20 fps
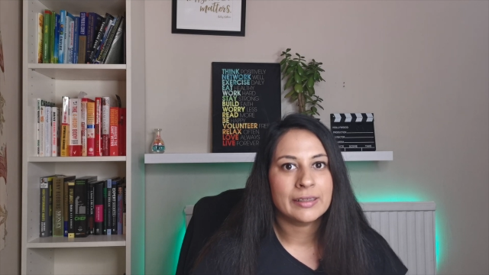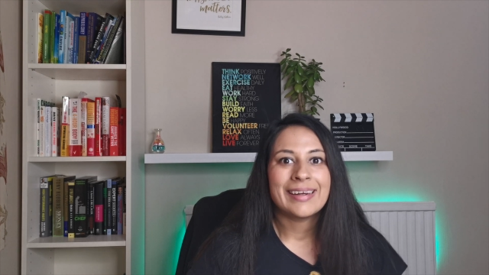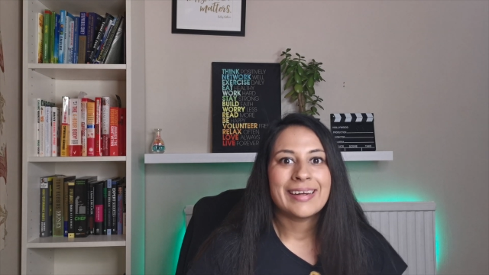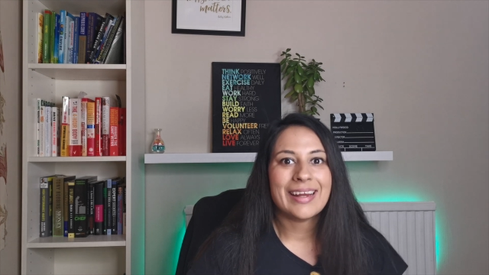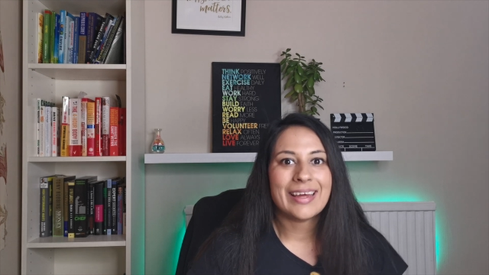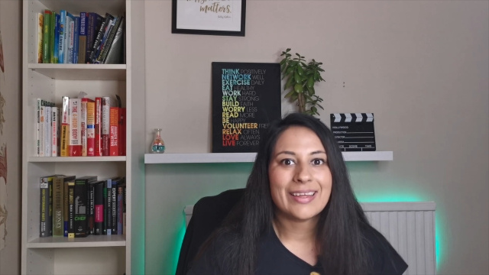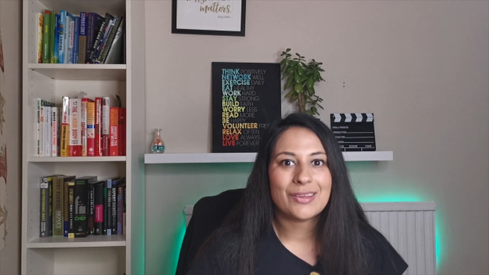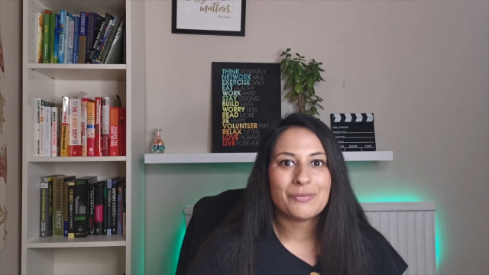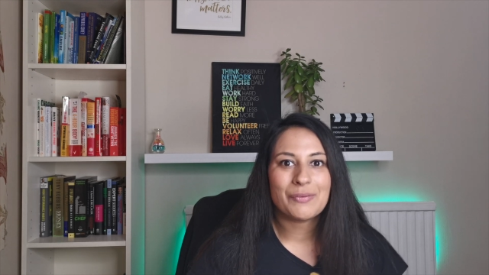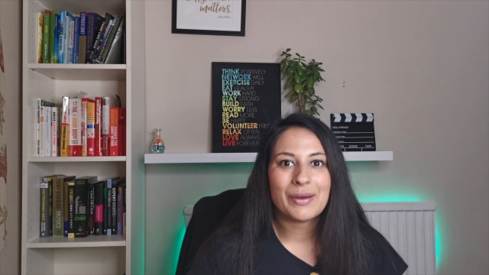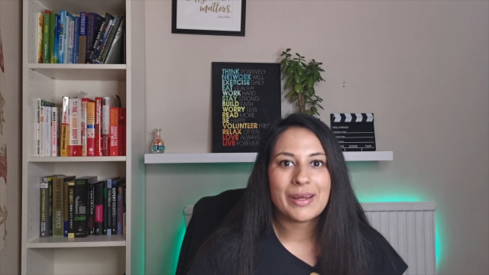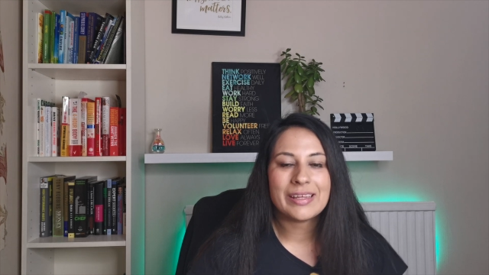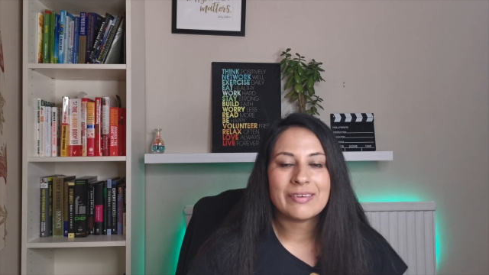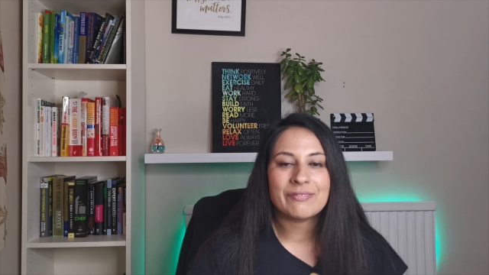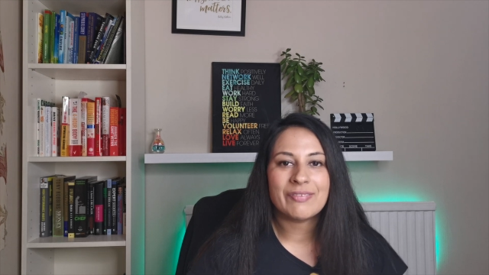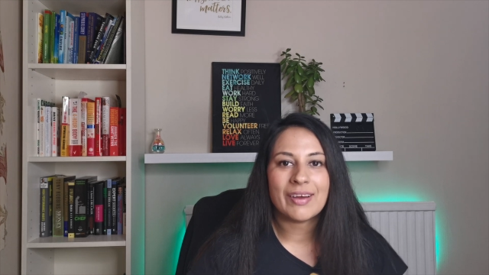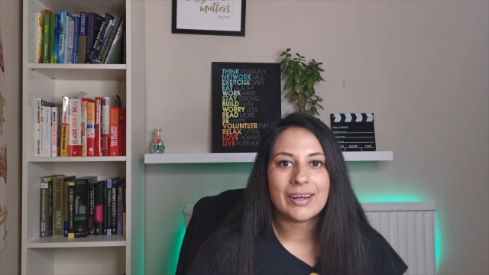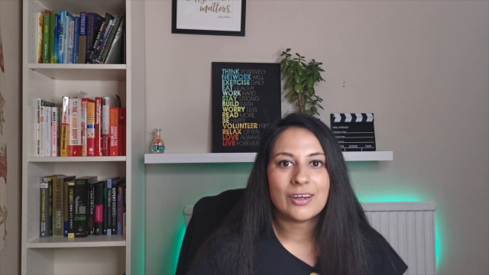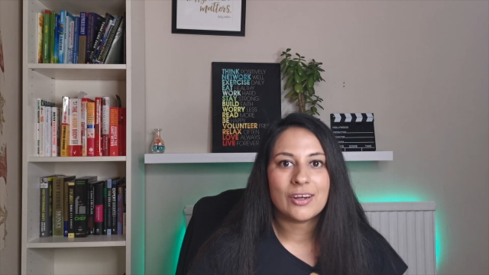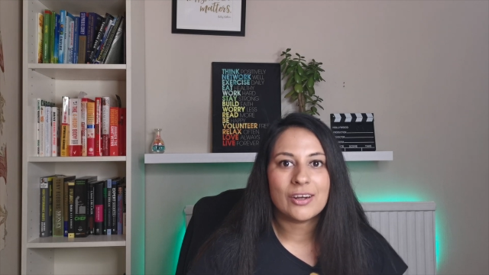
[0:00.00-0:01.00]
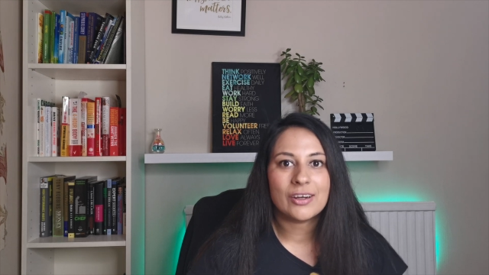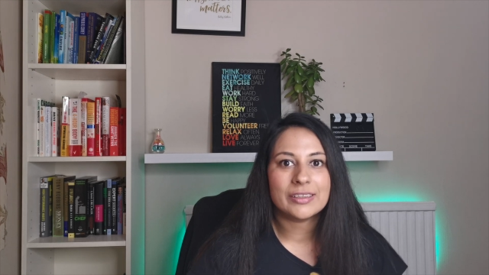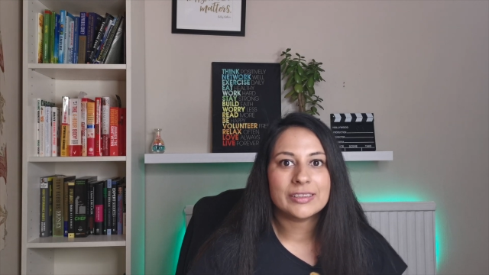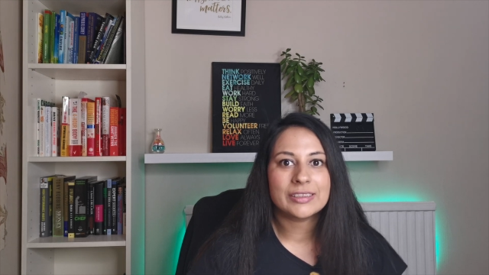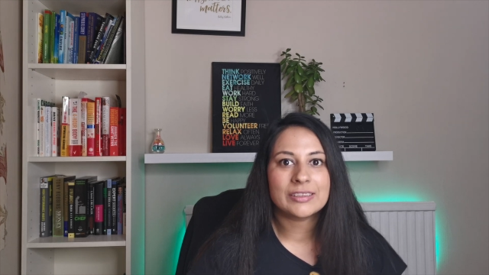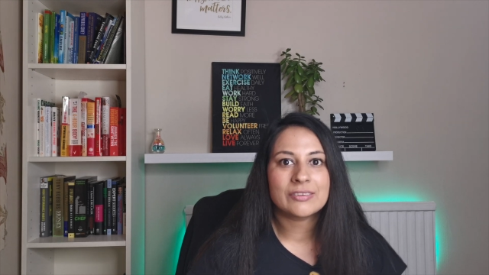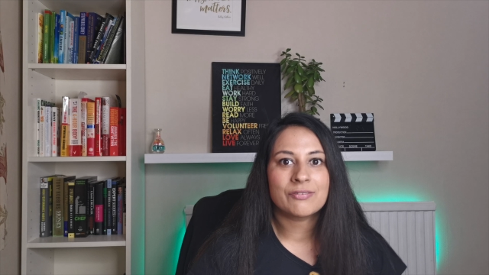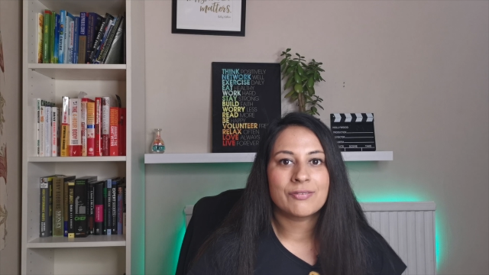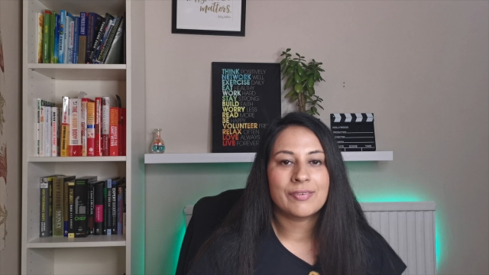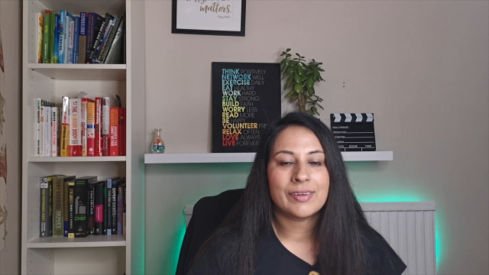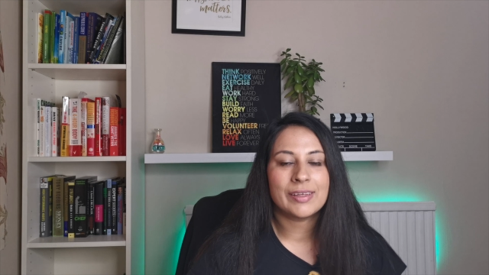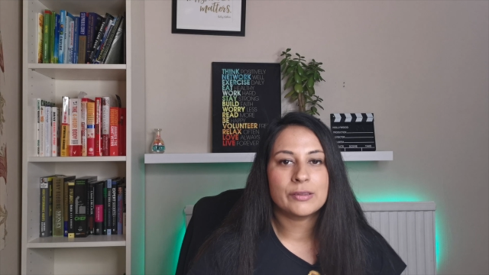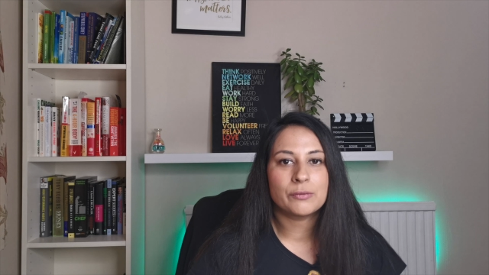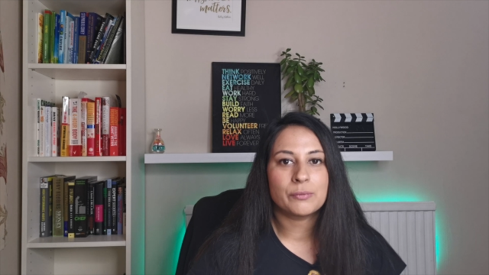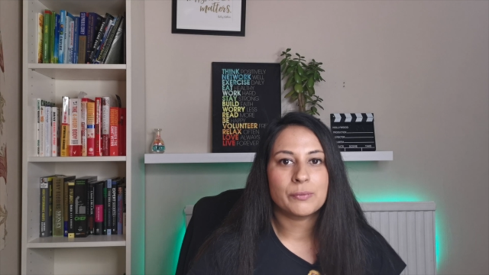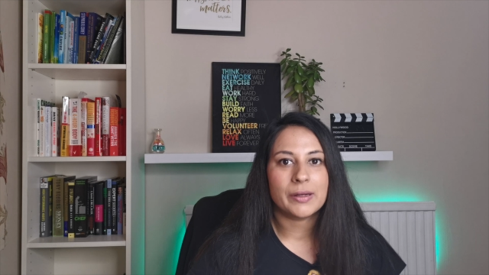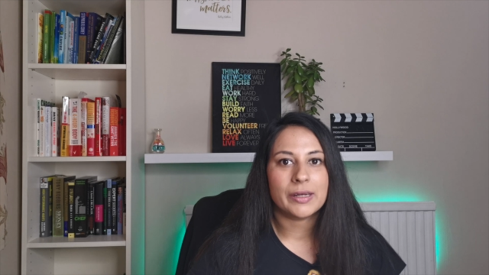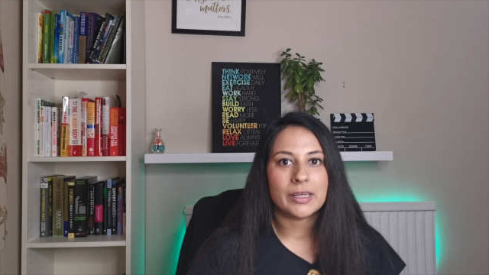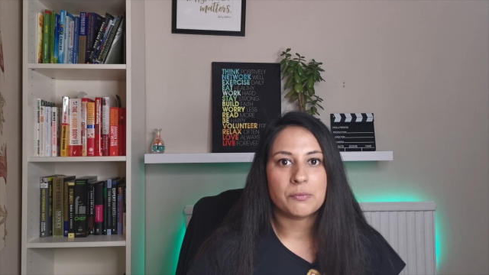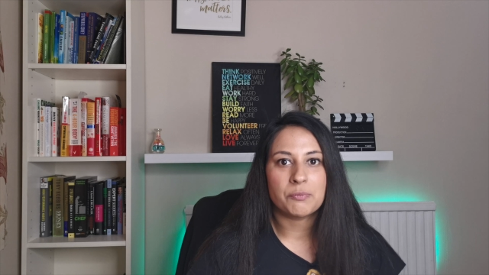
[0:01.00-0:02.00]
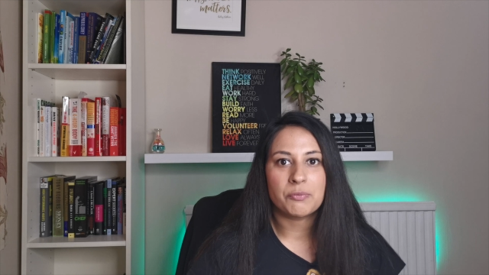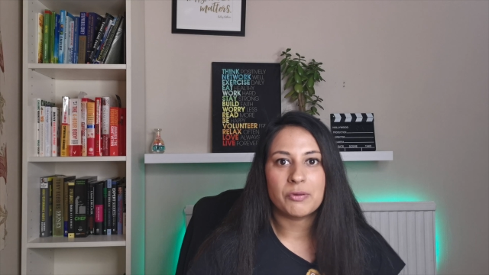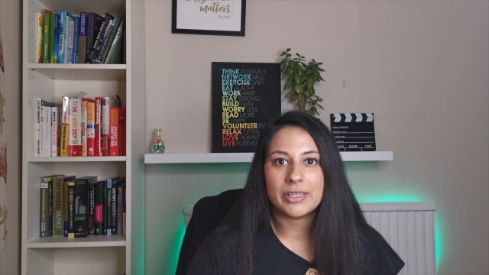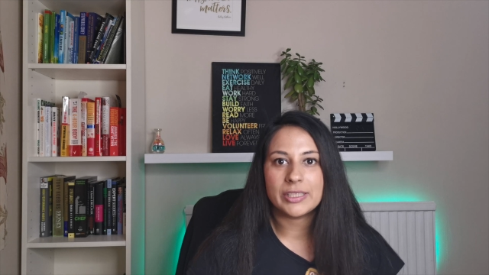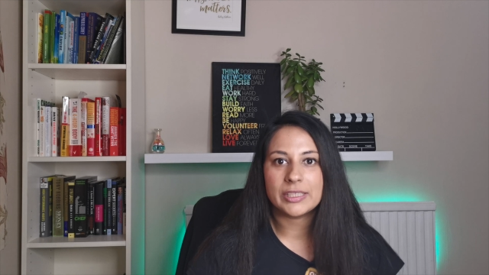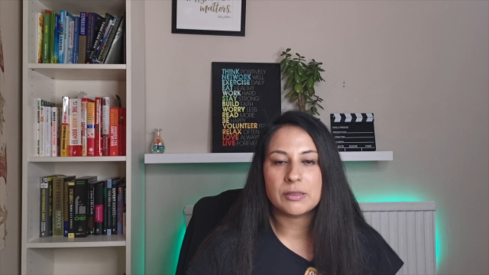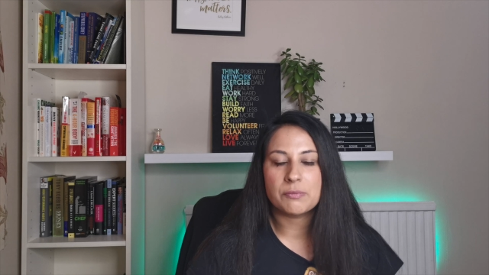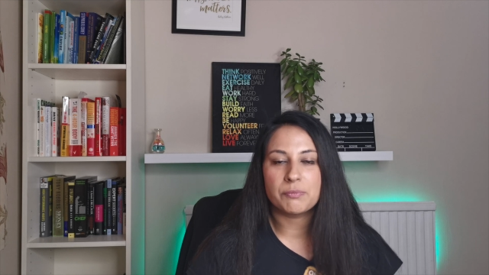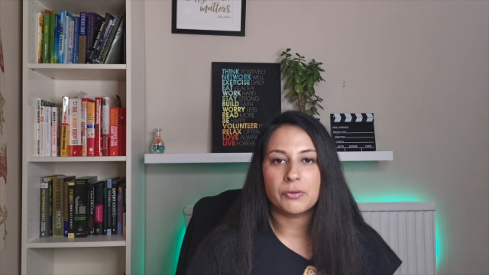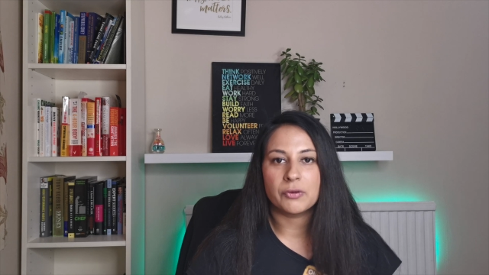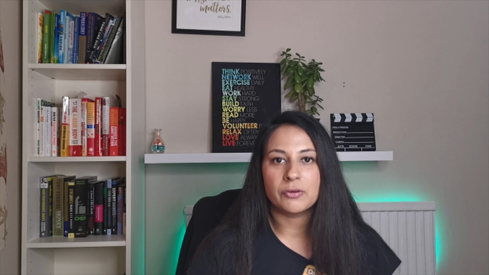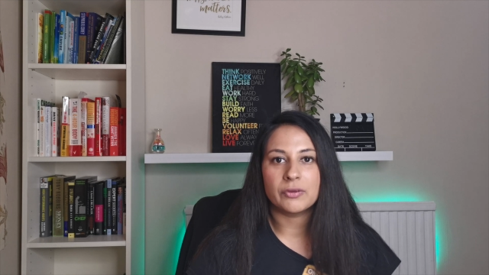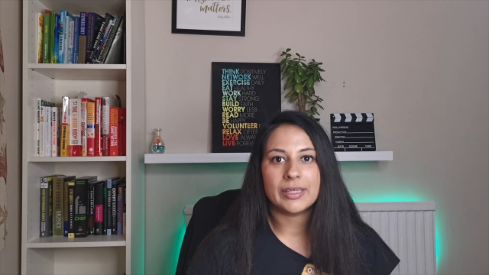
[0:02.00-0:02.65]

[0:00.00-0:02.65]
Now the way Vanguard's fees work are pretty simple.